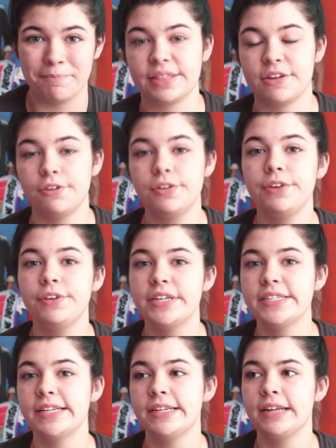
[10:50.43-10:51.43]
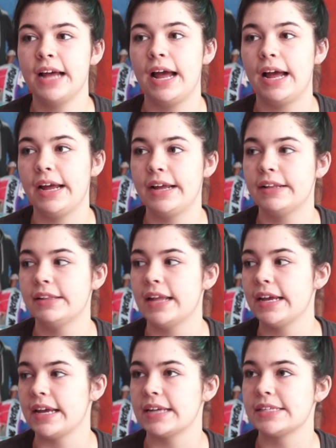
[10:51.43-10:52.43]
The only reason I
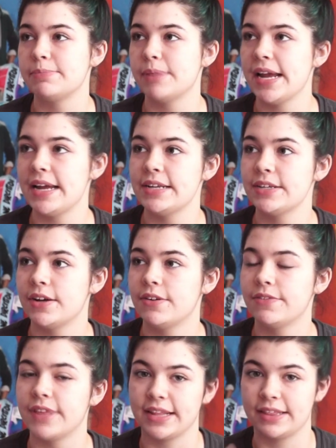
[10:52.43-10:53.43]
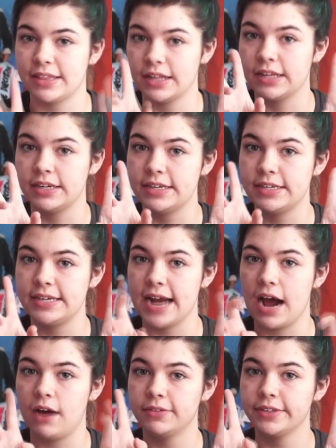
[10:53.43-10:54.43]
like explained all of like the
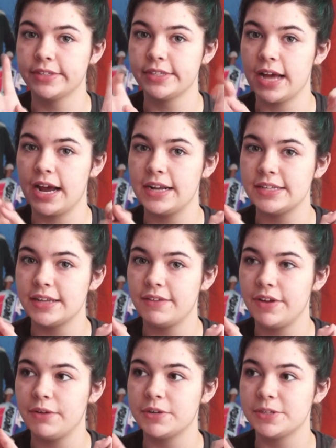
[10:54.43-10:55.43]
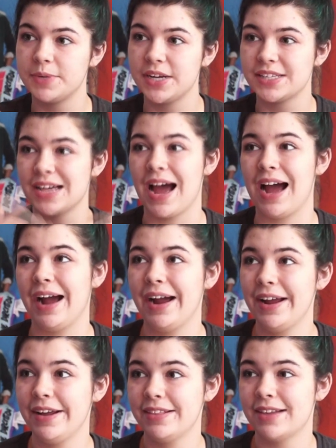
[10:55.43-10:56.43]
downsides of it was because
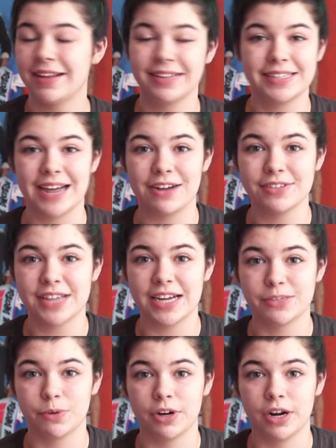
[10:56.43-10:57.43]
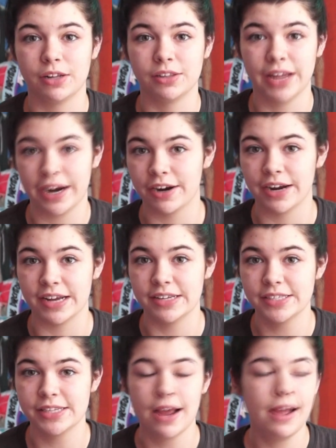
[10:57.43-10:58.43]
I thought the downsides were
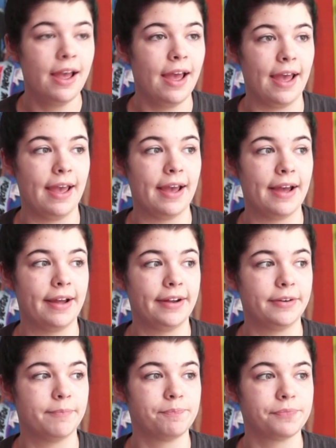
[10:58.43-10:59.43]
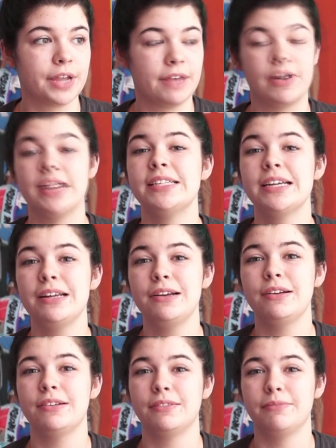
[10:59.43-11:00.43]
hilarious, and if I
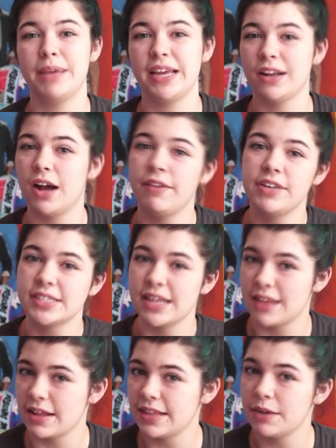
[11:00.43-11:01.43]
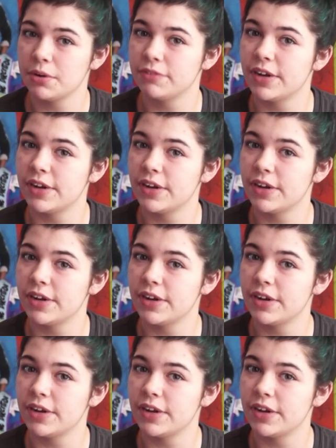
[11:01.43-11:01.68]
didn't make it obvious I thought they were